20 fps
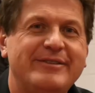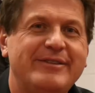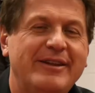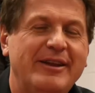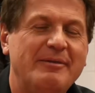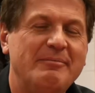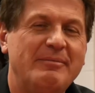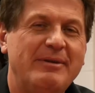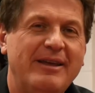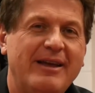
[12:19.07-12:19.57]

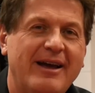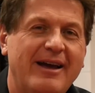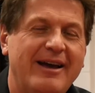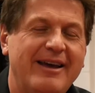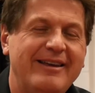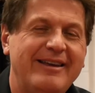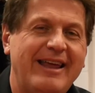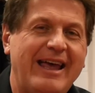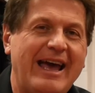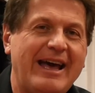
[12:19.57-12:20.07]
sitting
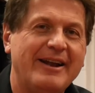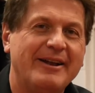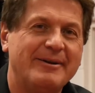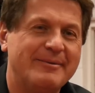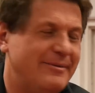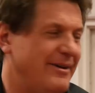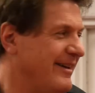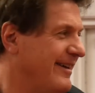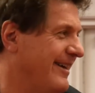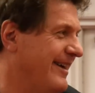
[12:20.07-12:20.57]
behind
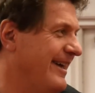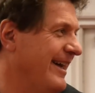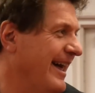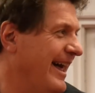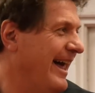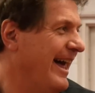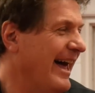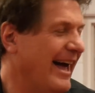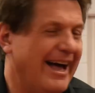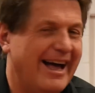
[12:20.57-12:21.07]
Adam.
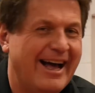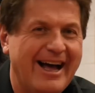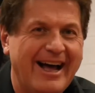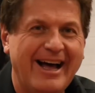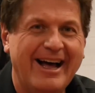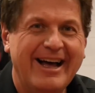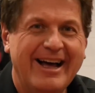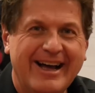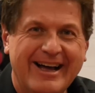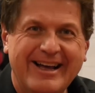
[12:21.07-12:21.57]

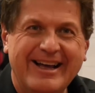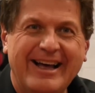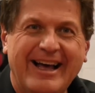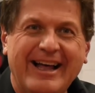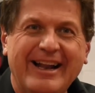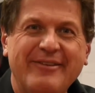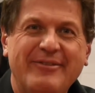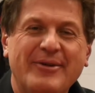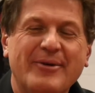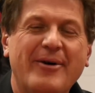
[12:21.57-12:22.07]

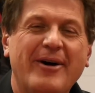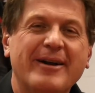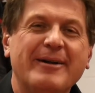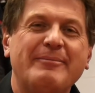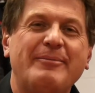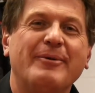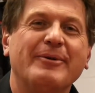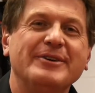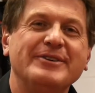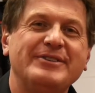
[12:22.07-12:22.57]
And if you want
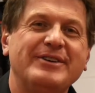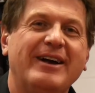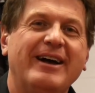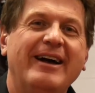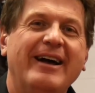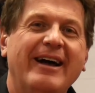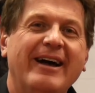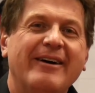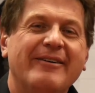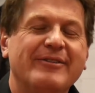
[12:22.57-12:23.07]
a
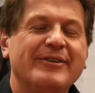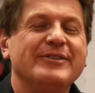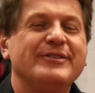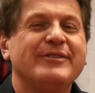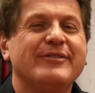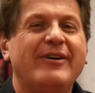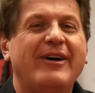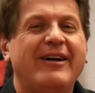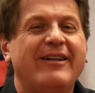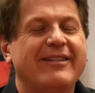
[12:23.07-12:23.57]
Porsche,
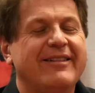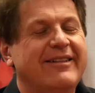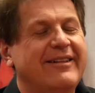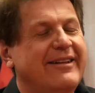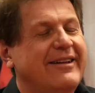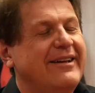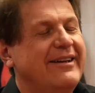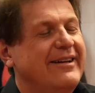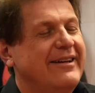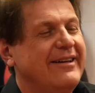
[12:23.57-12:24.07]
first of all,